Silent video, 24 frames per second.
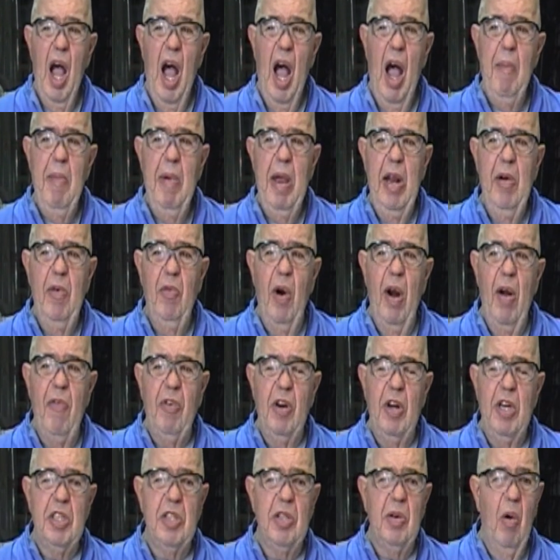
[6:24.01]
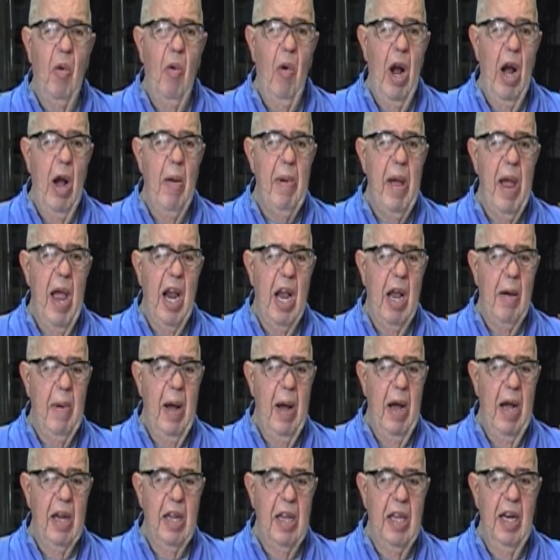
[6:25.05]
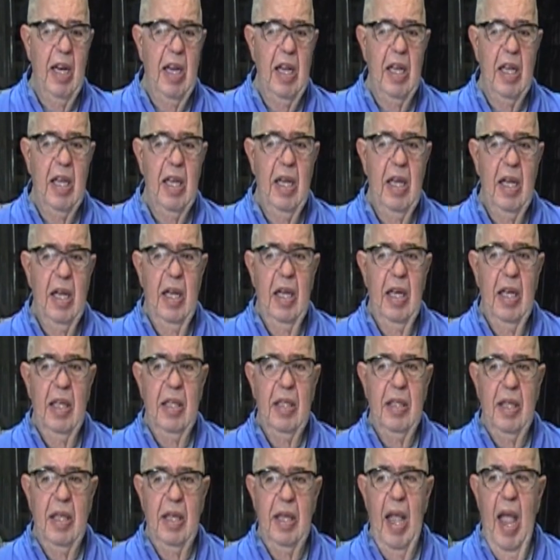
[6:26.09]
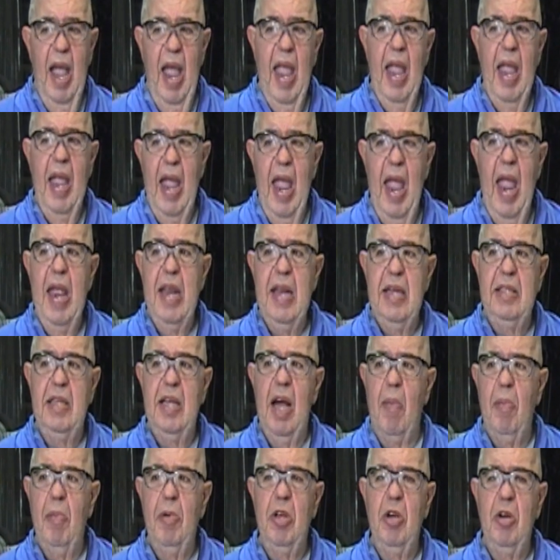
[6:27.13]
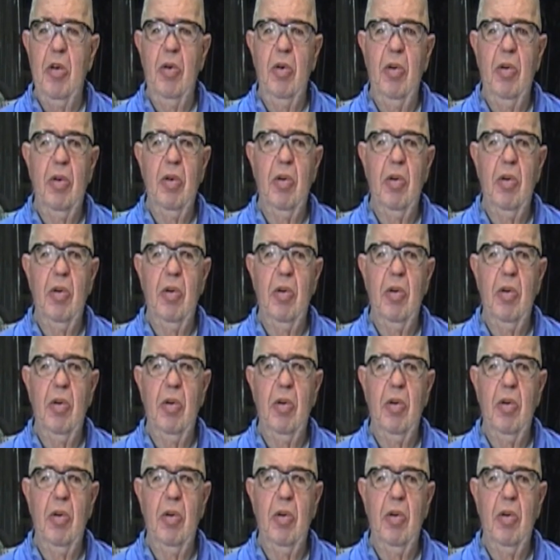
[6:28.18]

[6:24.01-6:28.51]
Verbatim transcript: I made reference a while back about getting the AAW